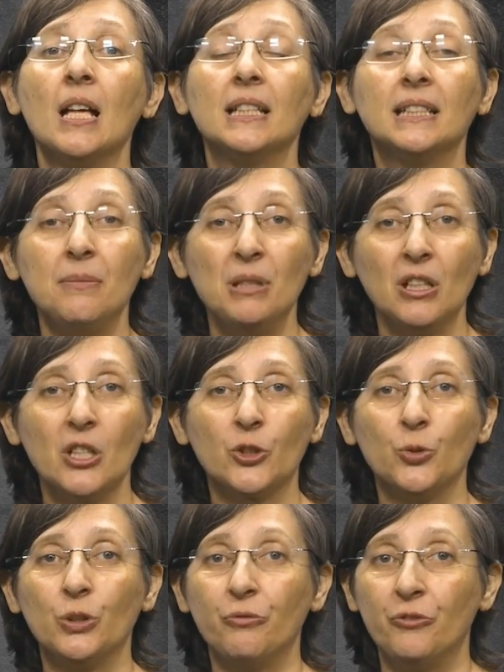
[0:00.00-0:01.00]
Similar
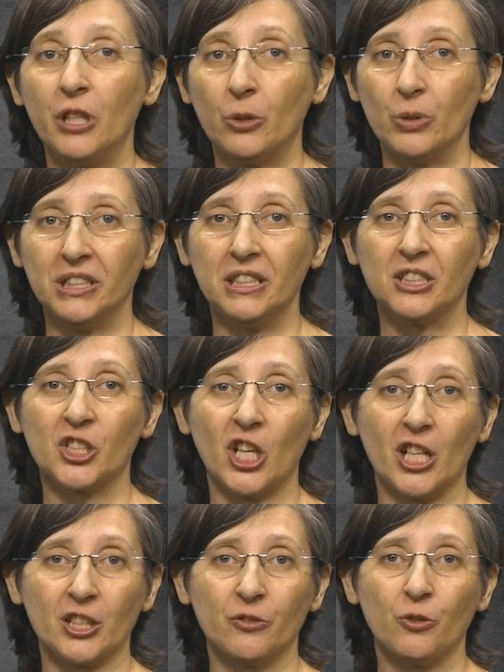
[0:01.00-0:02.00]
to the frequency
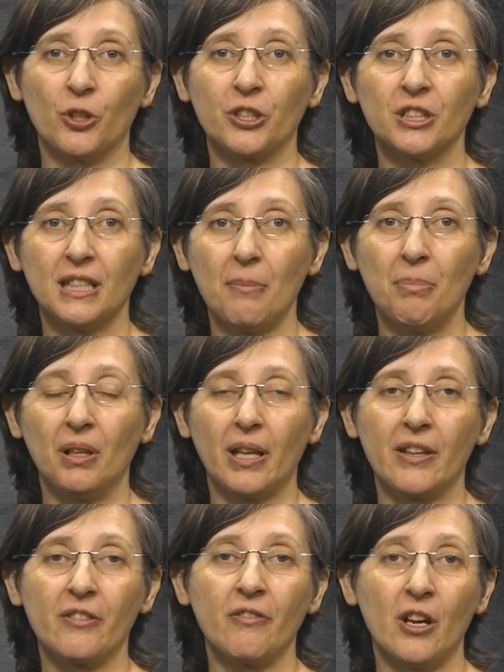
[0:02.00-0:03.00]
chart for the sepal
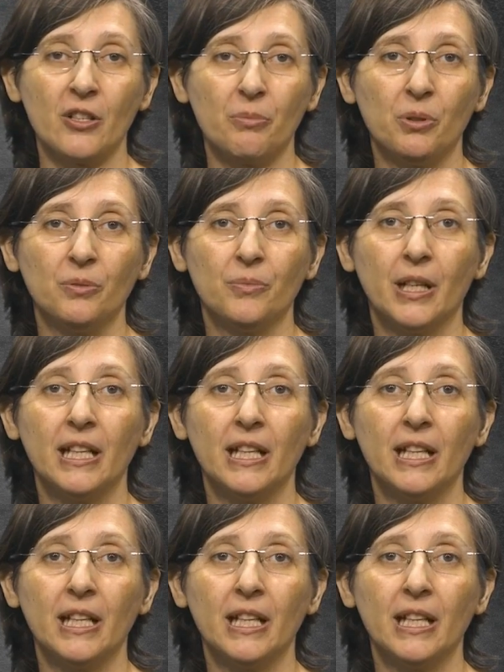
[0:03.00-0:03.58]
length variable,